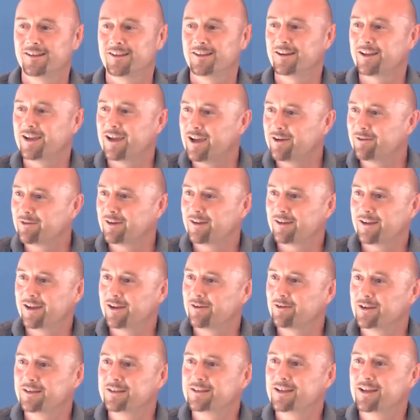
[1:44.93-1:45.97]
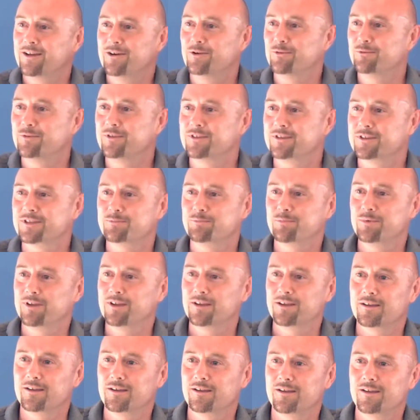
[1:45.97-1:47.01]
you know how I how I dealt with just
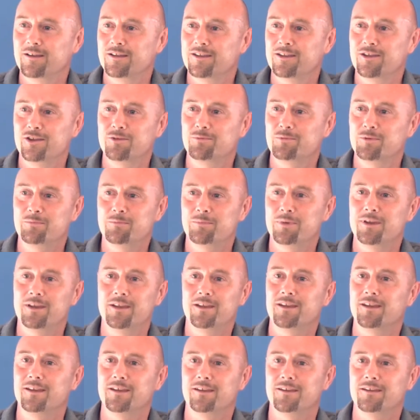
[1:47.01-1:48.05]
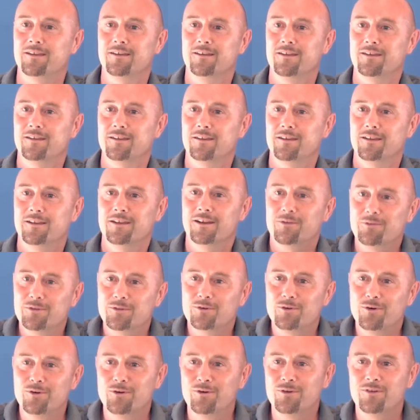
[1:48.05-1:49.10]
being a, a human being. You know, with
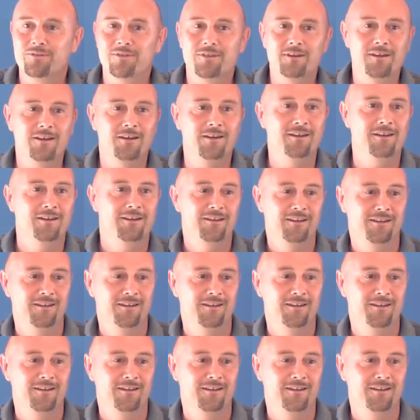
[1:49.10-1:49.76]
all of the